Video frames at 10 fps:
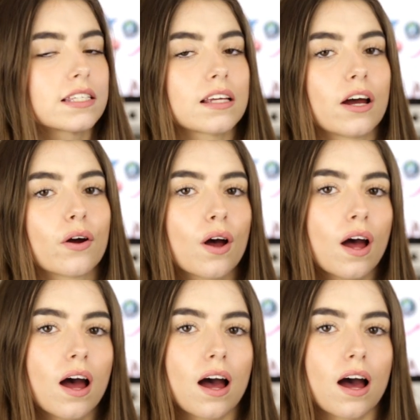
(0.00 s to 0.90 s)
So
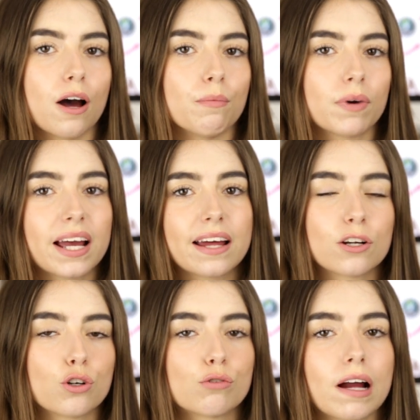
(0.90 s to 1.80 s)
um, again,
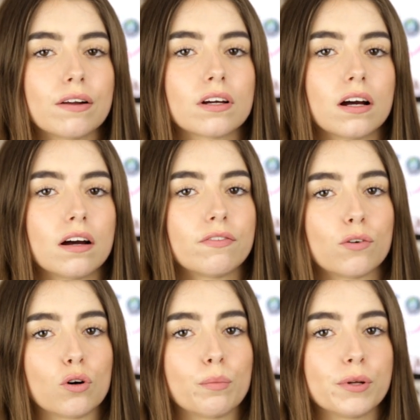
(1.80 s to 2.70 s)
an all-rounder
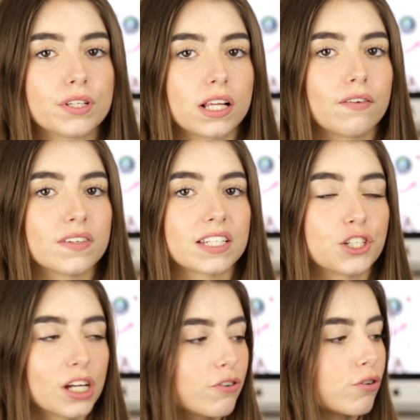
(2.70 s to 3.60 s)
for beauty lovers in
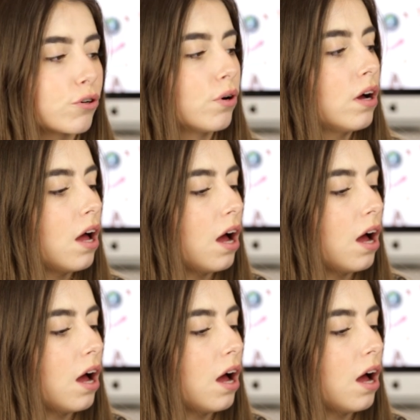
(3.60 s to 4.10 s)
general